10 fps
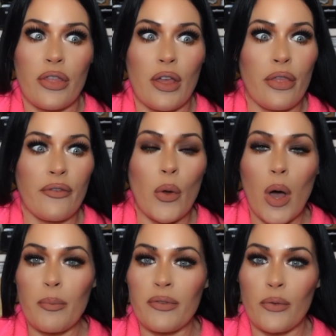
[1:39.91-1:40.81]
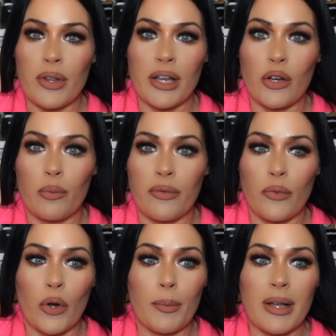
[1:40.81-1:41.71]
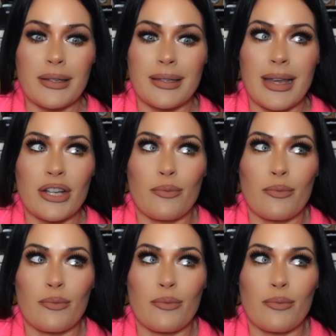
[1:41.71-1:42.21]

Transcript: they'll throw up before they go perform on stage.